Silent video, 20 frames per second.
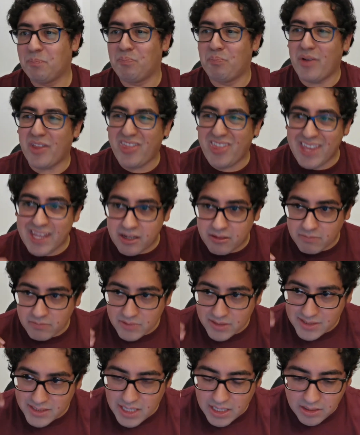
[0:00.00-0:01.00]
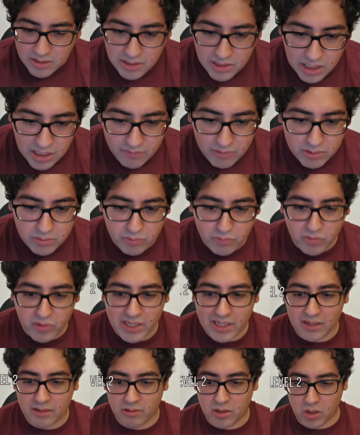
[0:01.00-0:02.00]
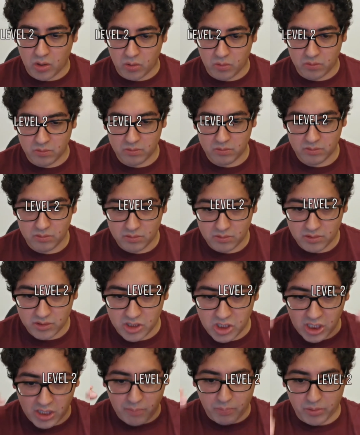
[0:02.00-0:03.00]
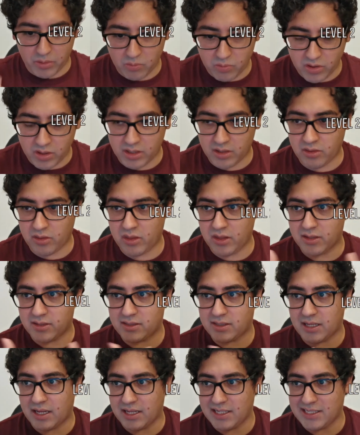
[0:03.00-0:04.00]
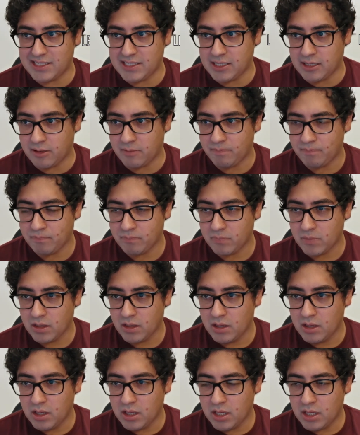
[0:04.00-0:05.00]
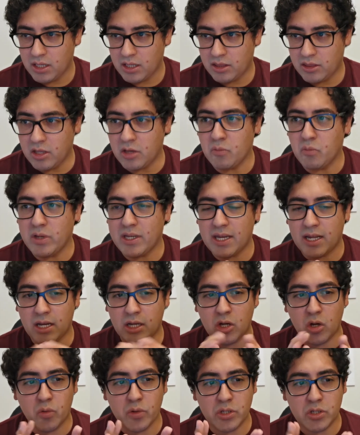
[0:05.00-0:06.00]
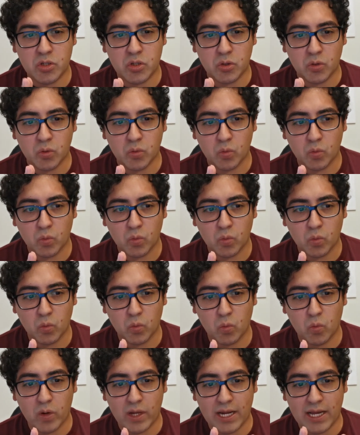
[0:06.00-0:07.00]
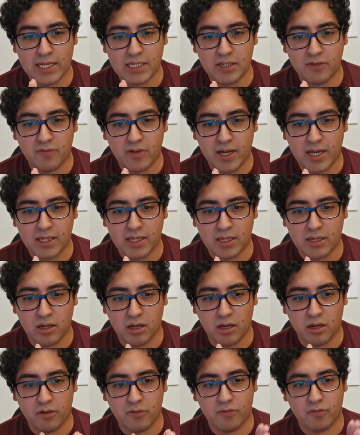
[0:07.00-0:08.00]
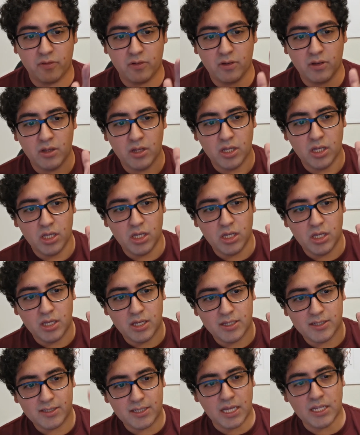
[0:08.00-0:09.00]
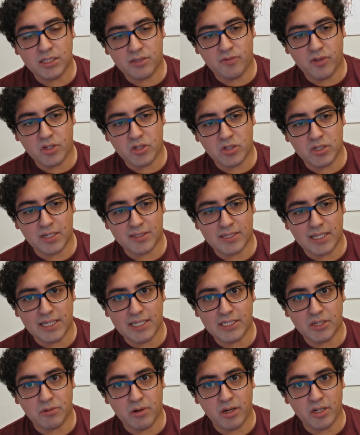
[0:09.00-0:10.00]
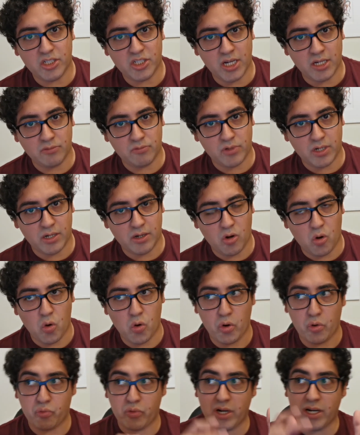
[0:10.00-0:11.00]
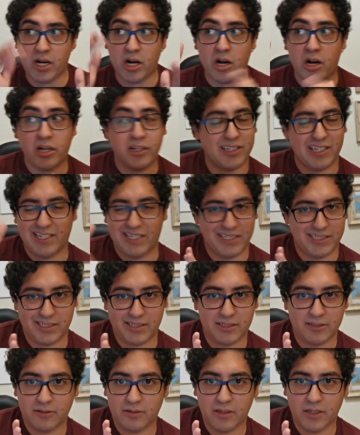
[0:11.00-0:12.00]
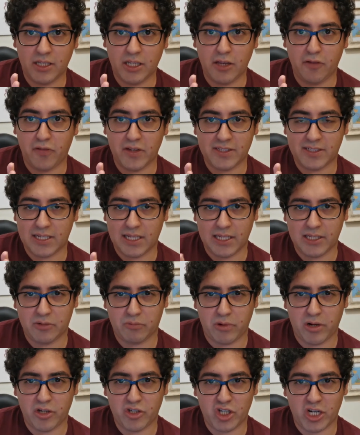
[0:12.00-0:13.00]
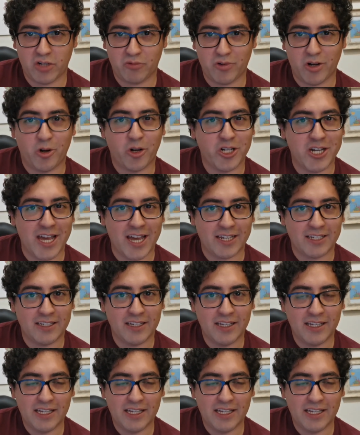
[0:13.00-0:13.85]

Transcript: But then, second level, if we're gonna go deeper within this idea, then we gotta go into what I divided of science fiction as a literary genre, or regardless if it's a literary genre or not.